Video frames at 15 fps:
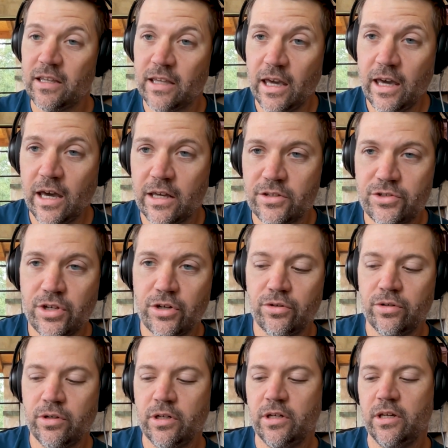Yeah,
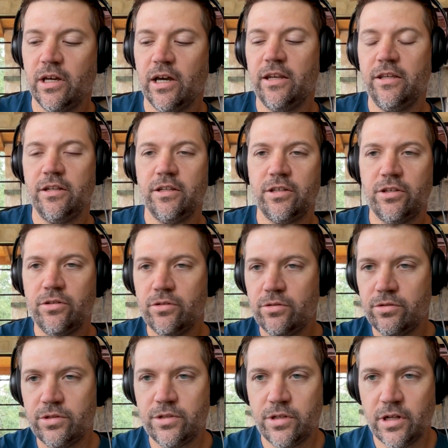so I did a
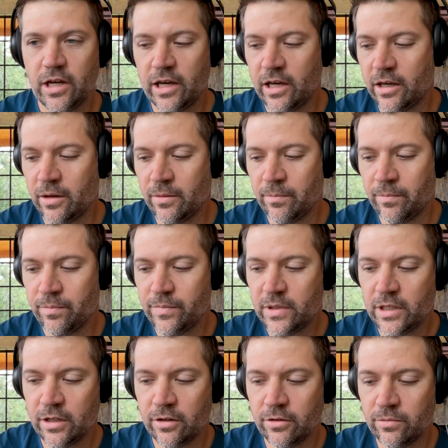huge, um,
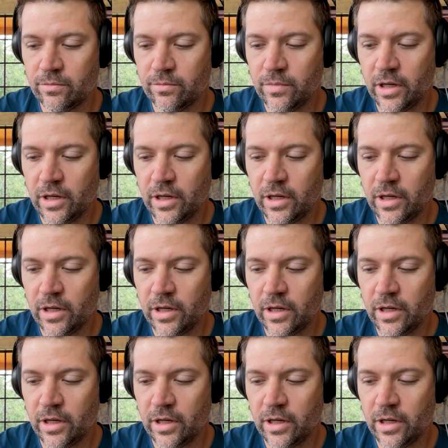you know,